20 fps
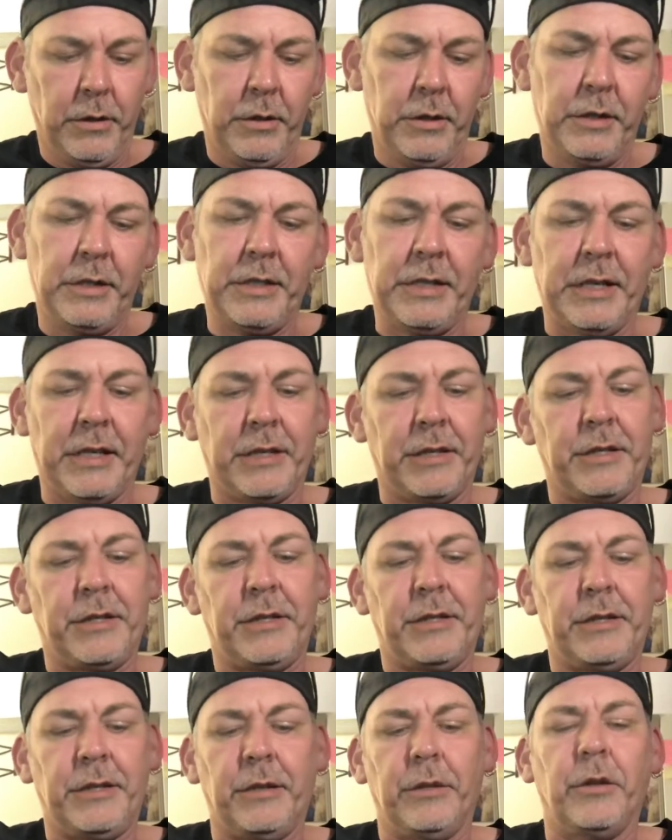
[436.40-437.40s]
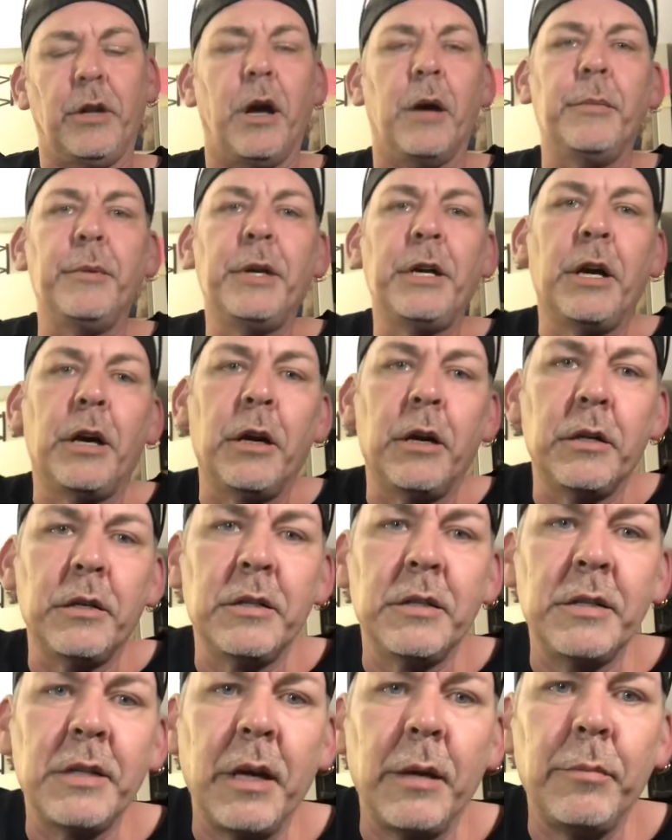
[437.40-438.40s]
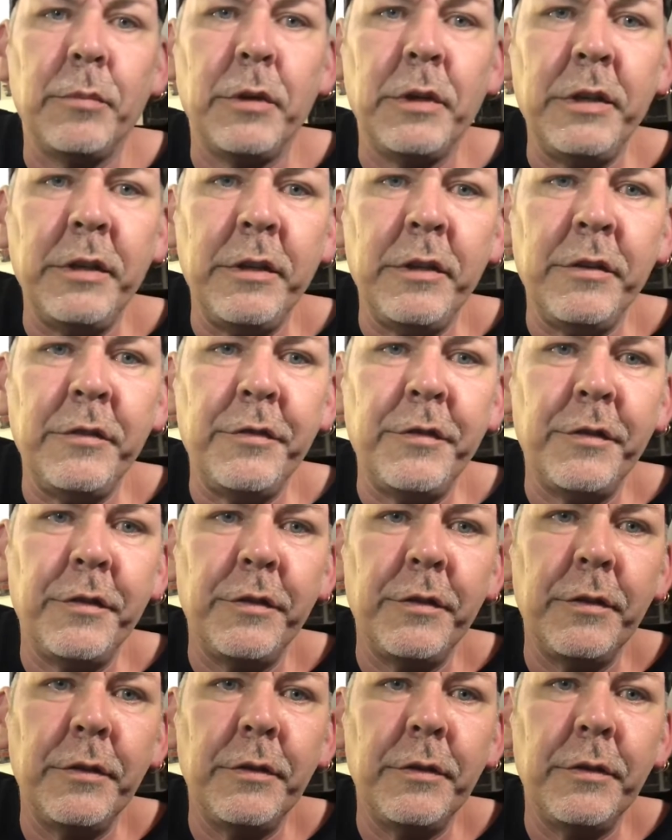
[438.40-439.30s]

six lobby cards, I believe.